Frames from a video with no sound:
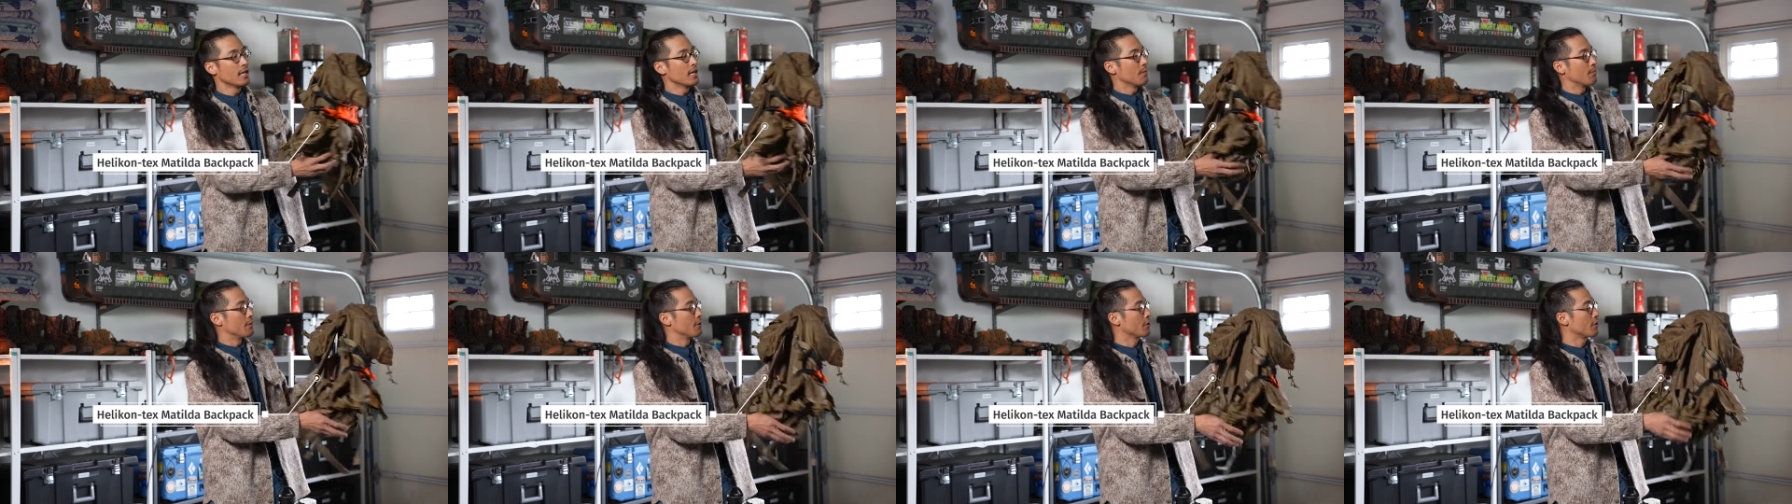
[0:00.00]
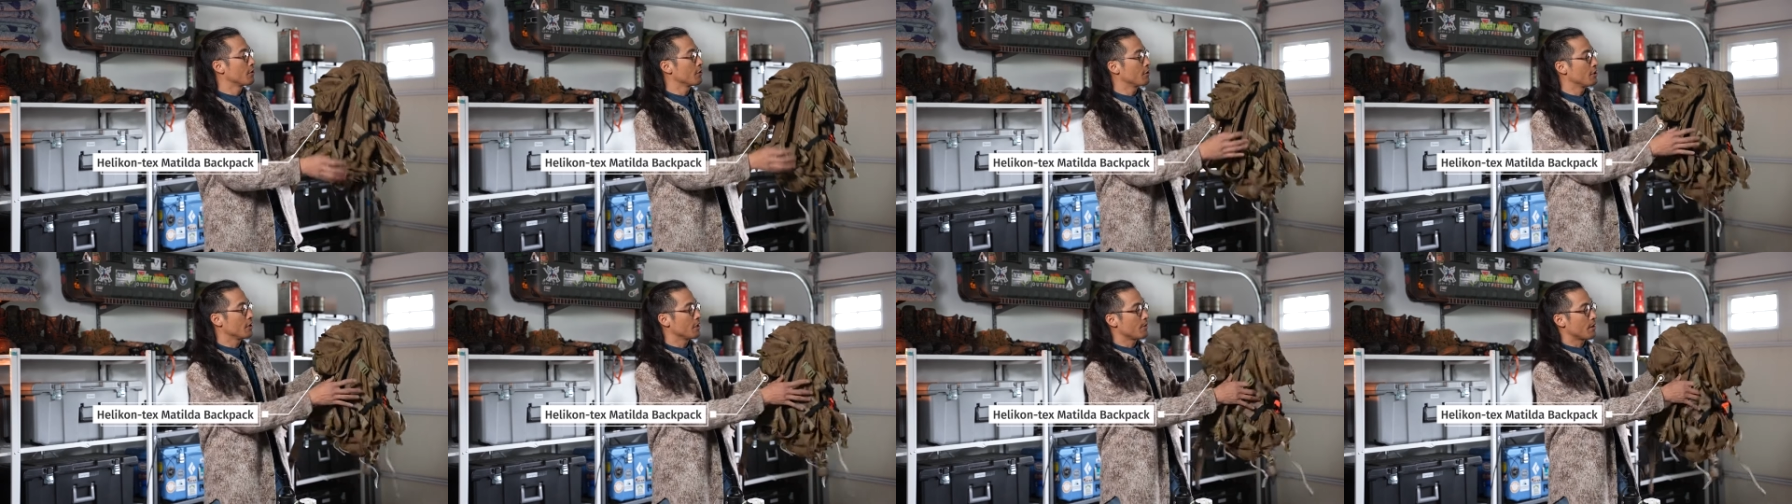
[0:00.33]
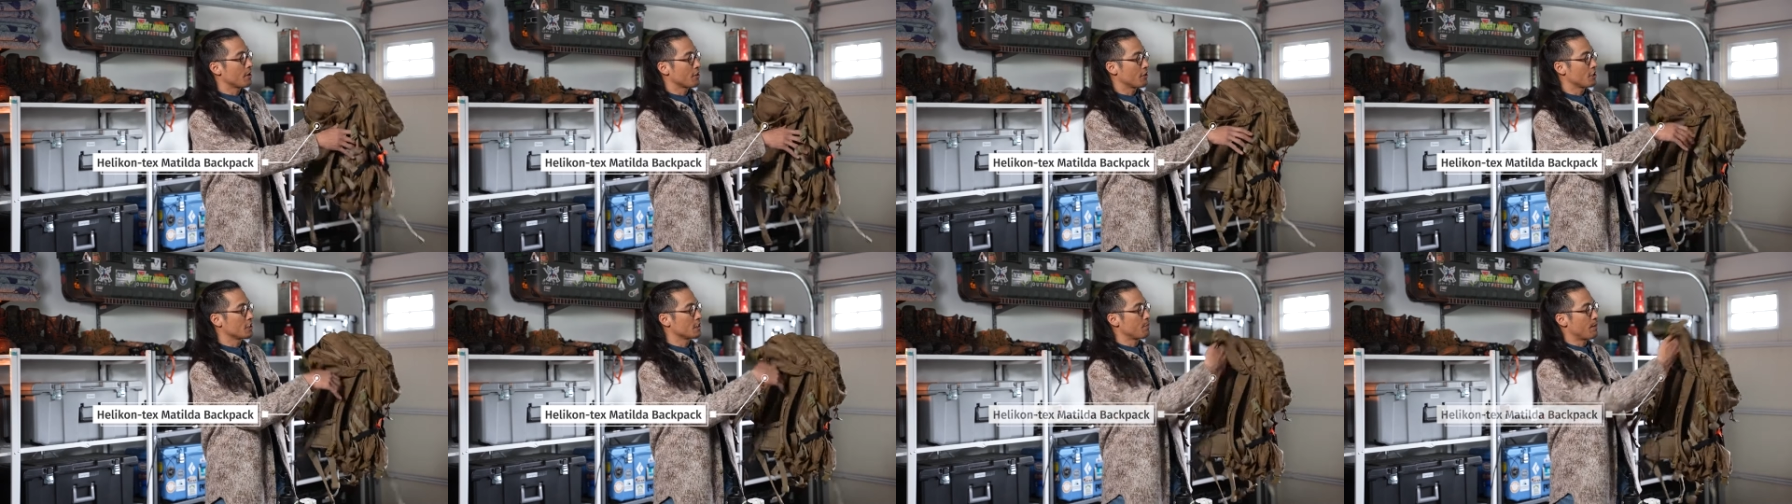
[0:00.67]
But the good thing
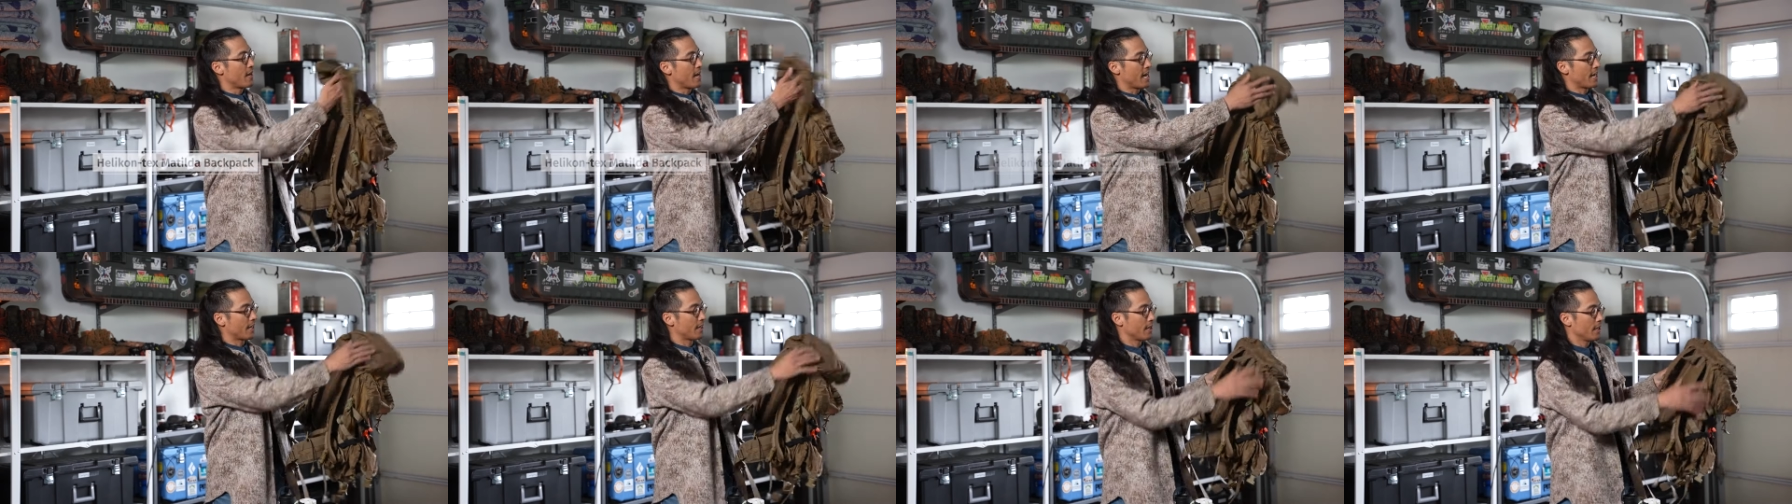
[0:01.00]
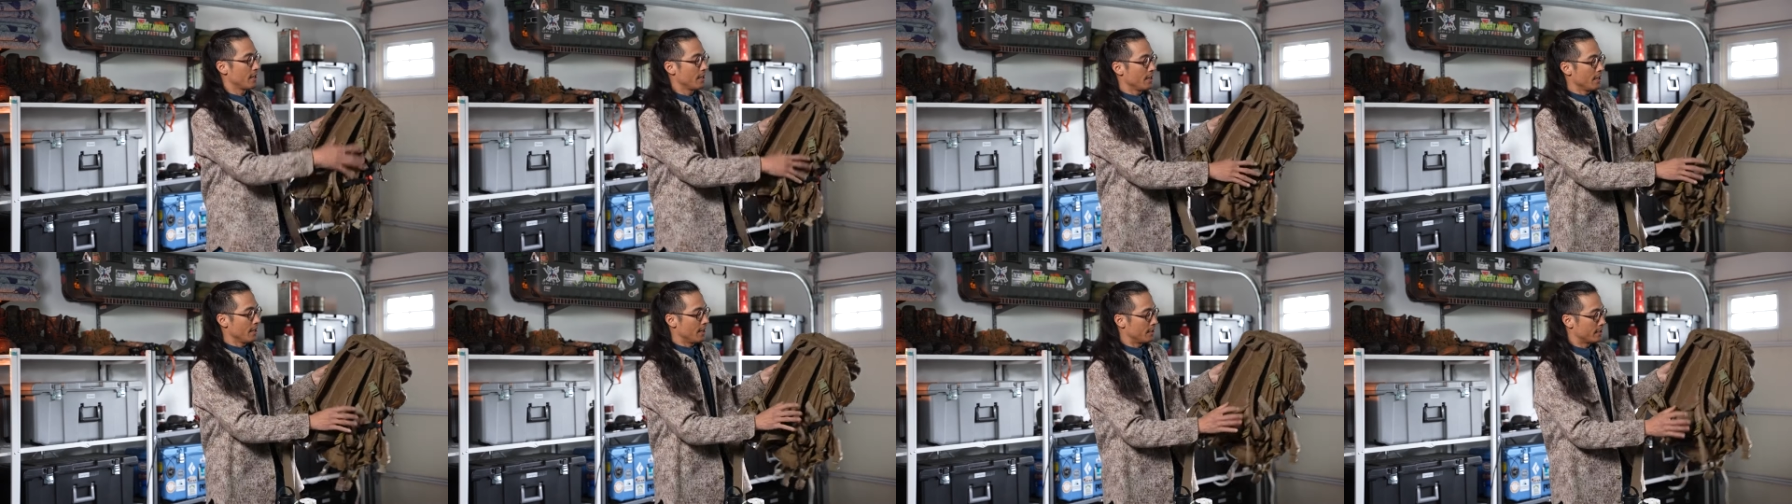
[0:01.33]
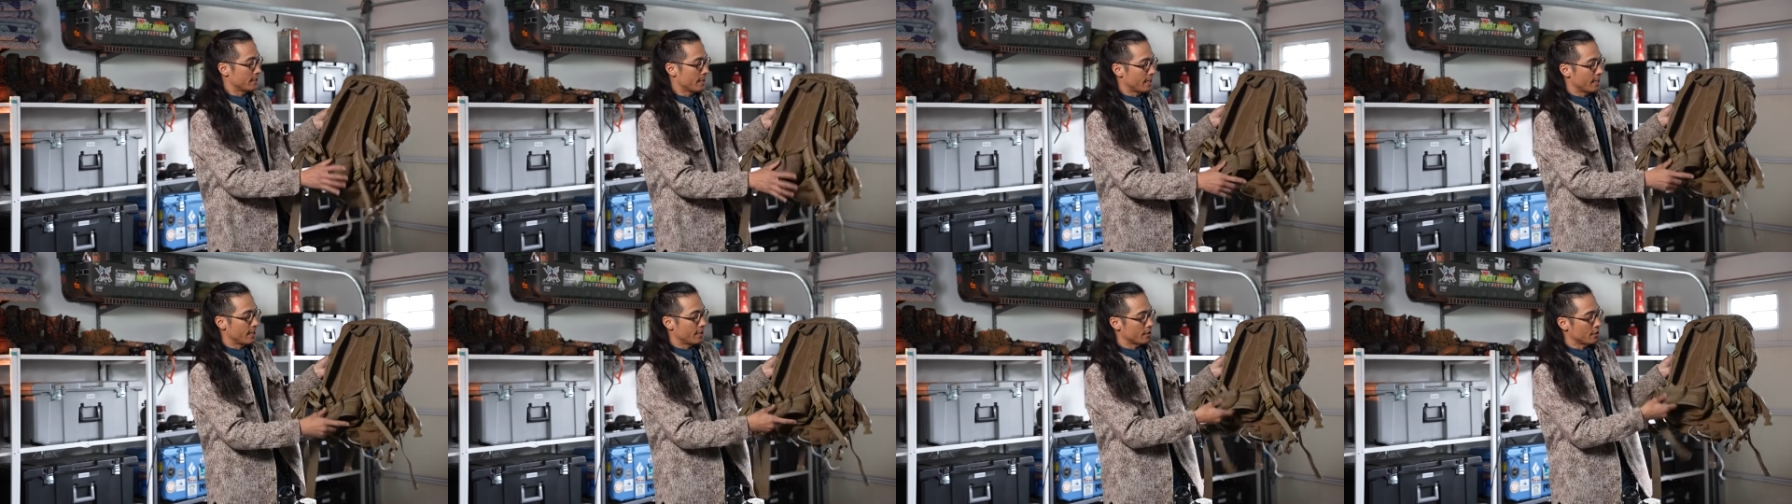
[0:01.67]
about this pack is
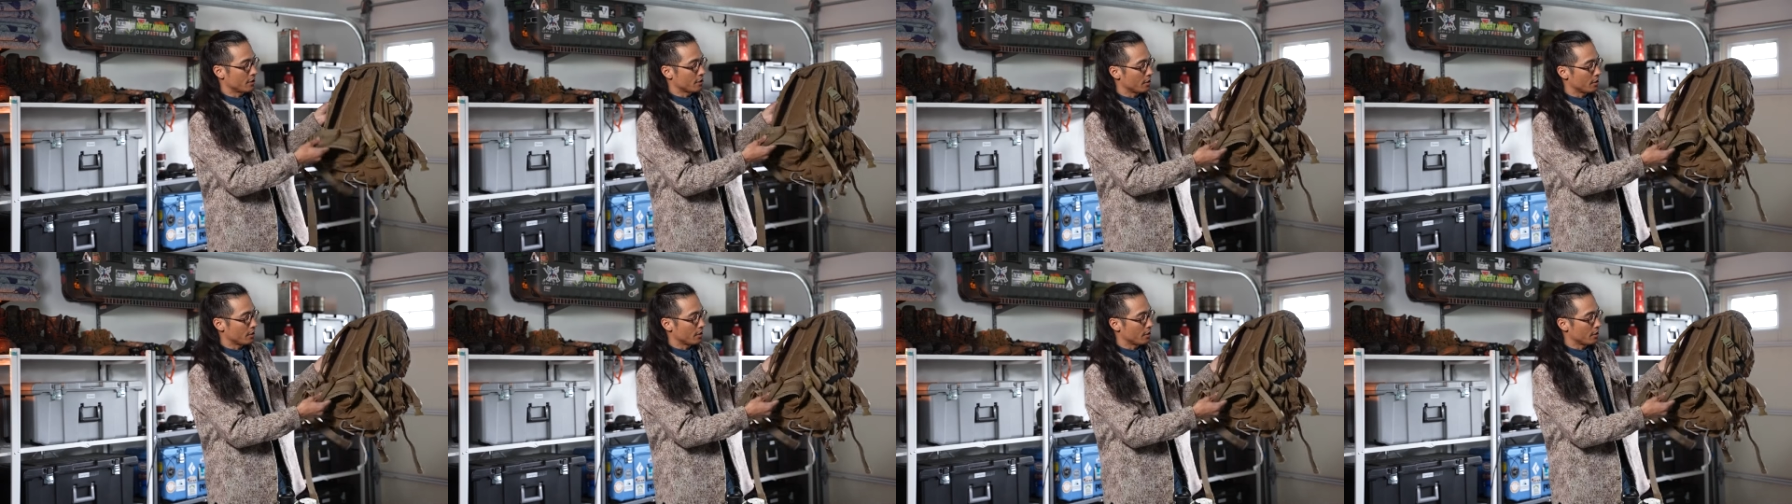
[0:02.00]
that it